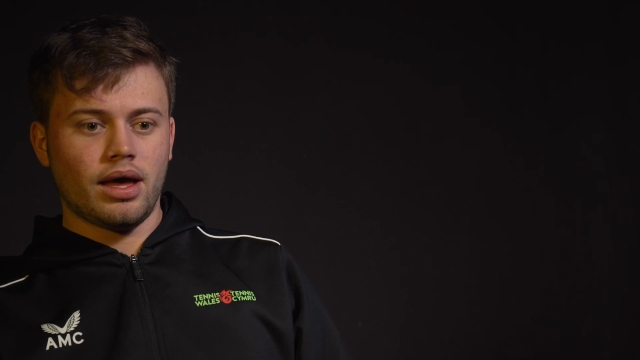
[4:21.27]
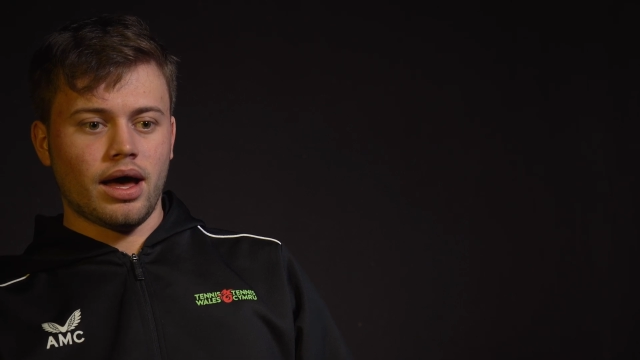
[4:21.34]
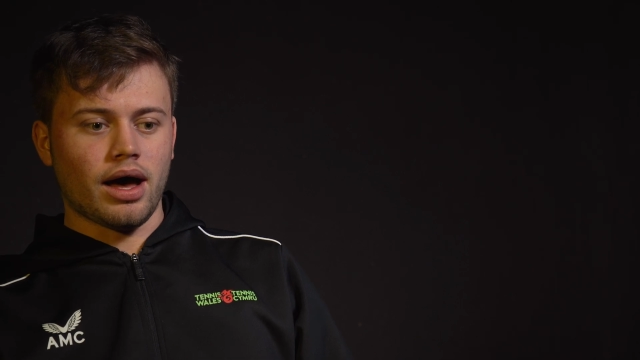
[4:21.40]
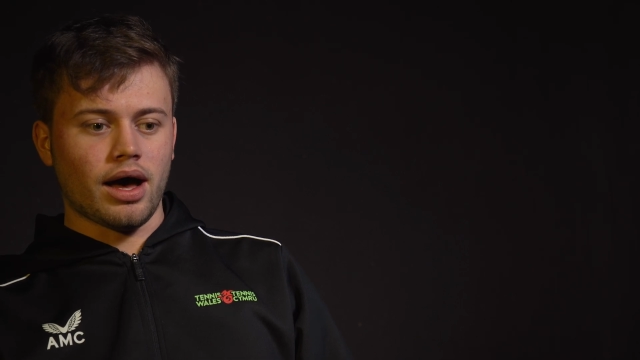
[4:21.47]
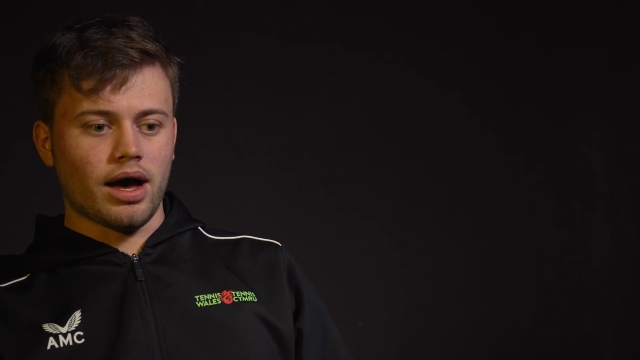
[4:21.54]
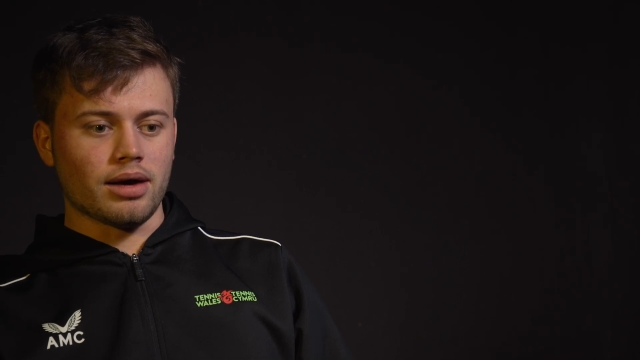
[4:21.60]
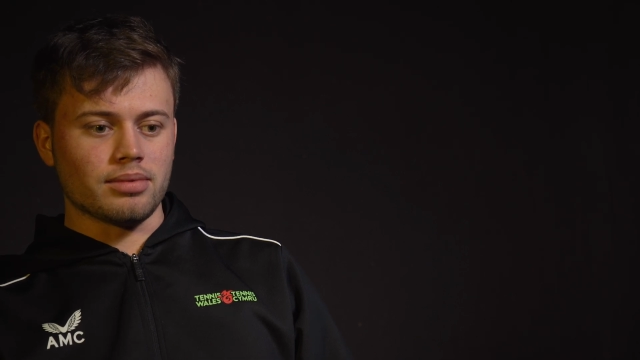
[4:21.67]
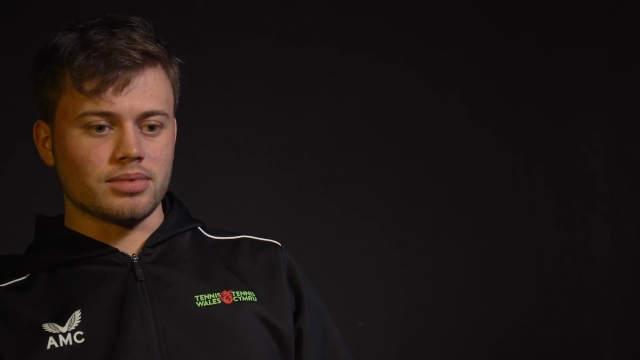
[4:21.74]

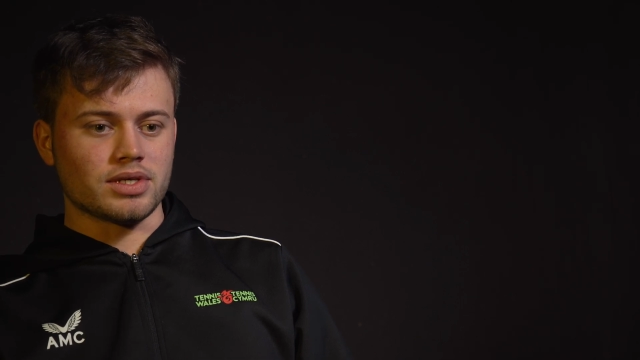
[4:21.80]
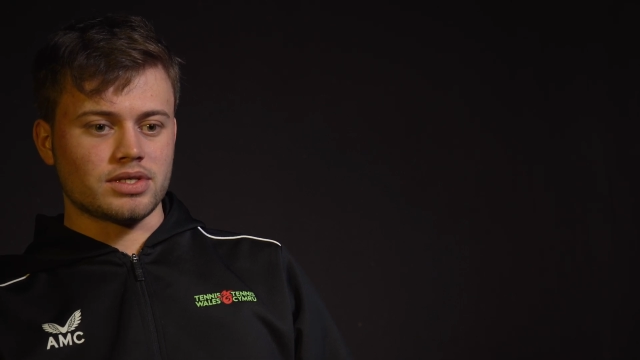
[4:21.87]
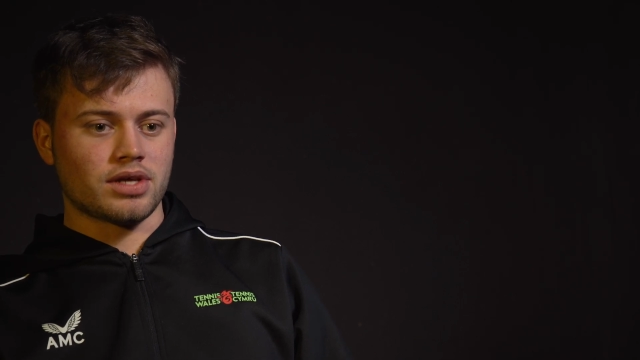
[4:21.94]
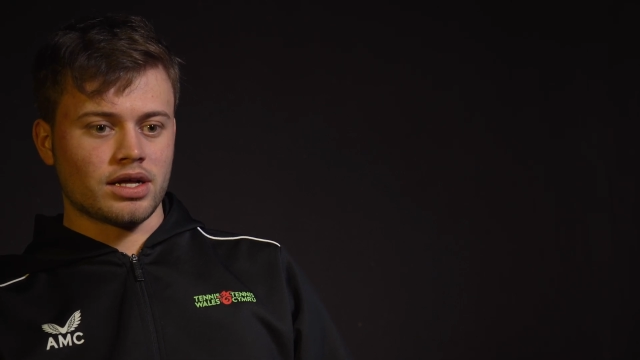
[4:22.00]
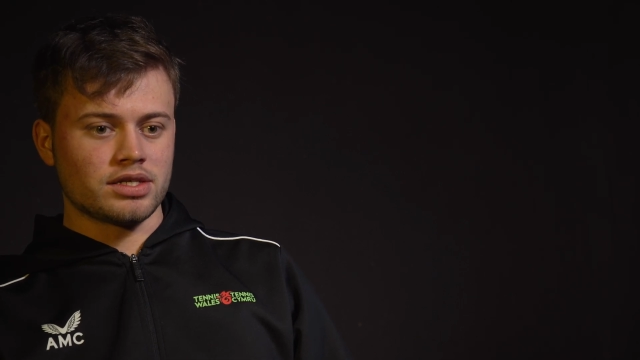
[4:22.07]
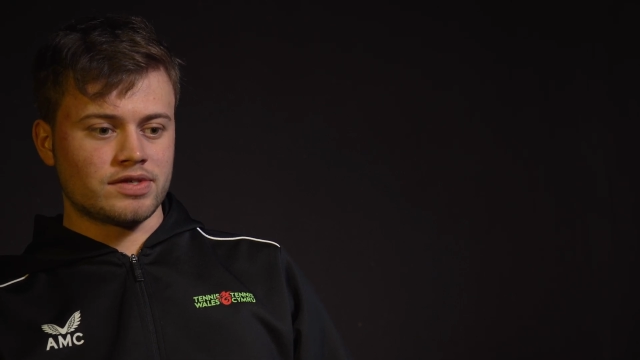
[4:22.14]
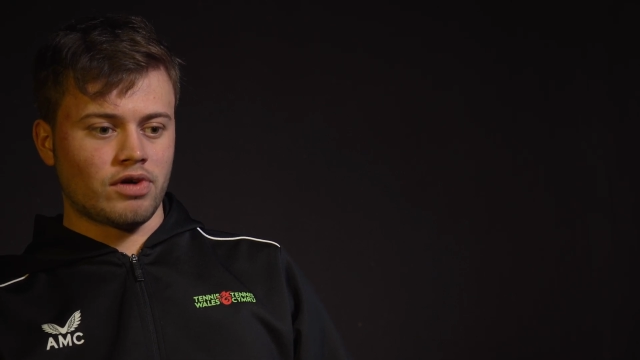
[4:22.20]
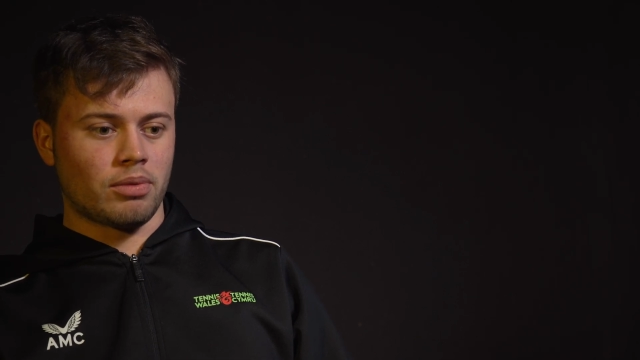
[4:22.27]
There's
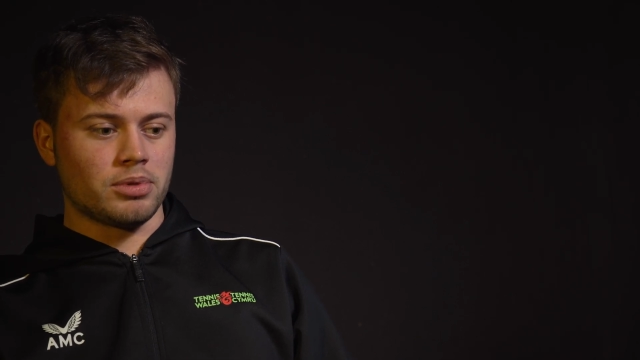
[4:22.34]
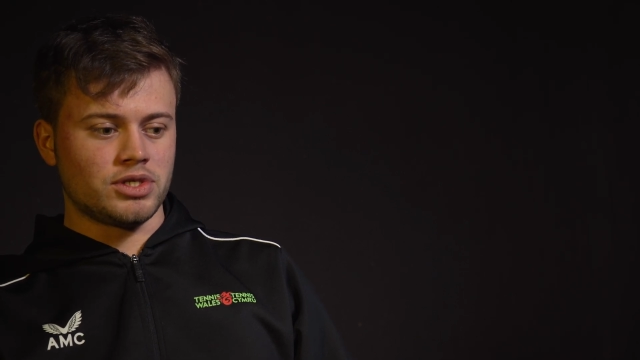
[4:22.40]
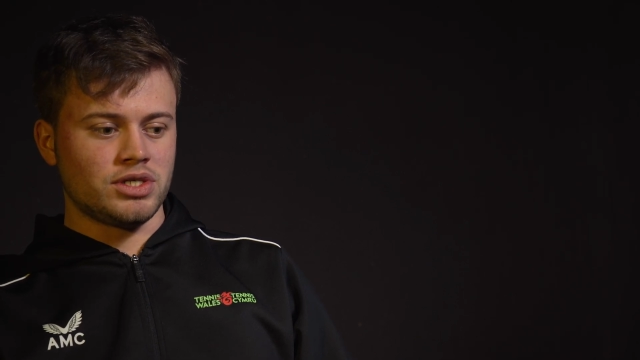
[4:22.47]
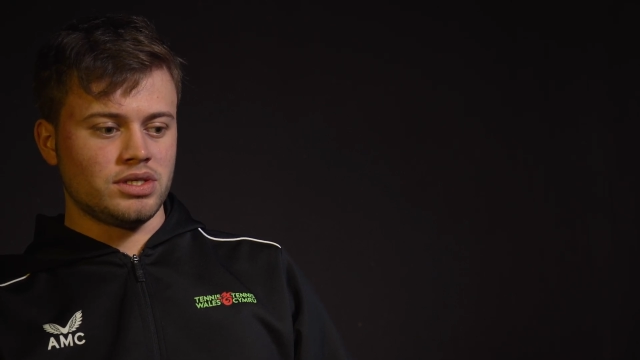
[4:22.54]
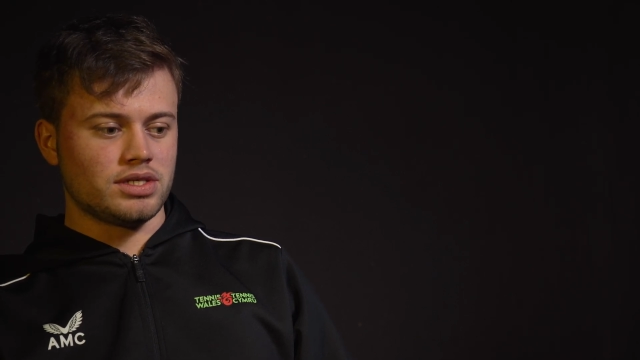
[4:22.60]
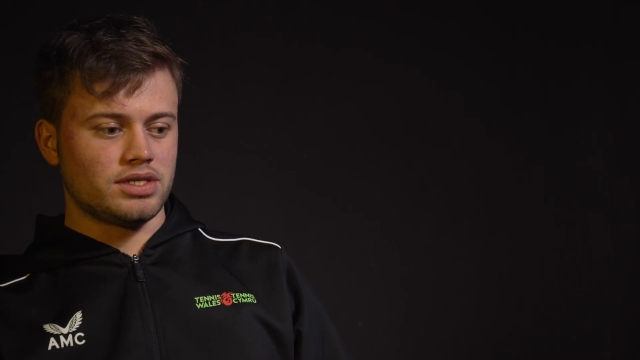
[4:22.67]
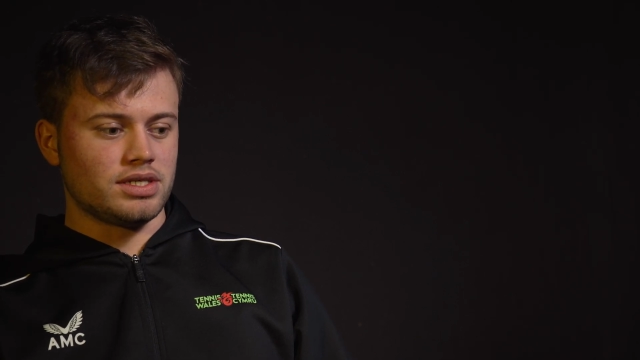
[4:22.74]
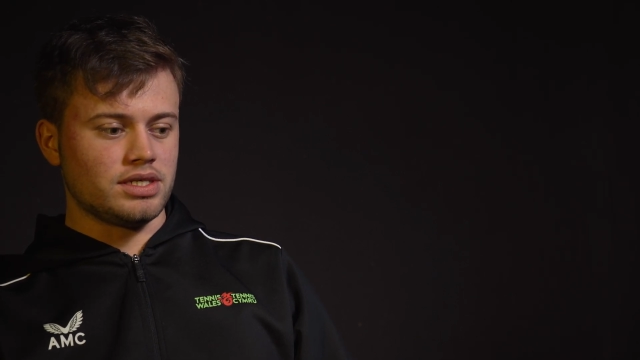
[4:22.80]
tons of
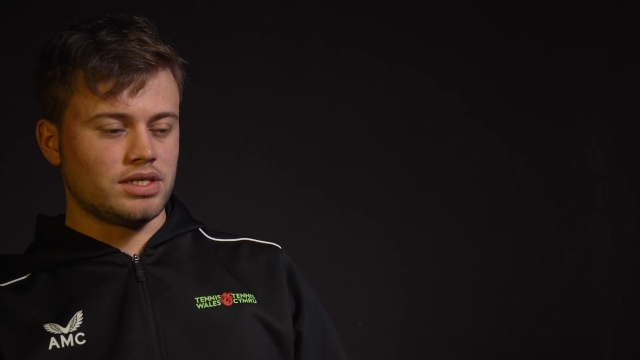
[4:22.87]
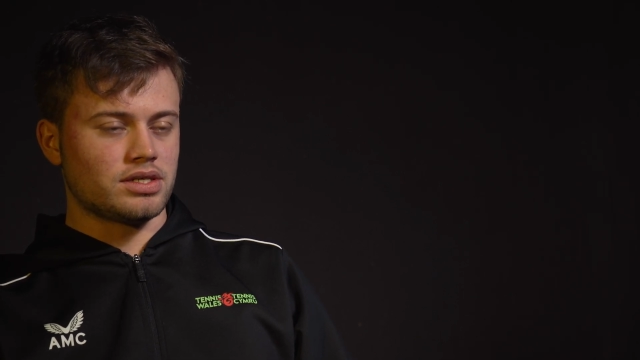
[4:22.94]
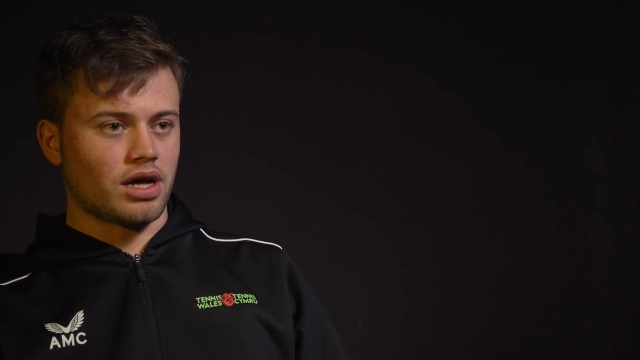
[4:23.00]
opportunities,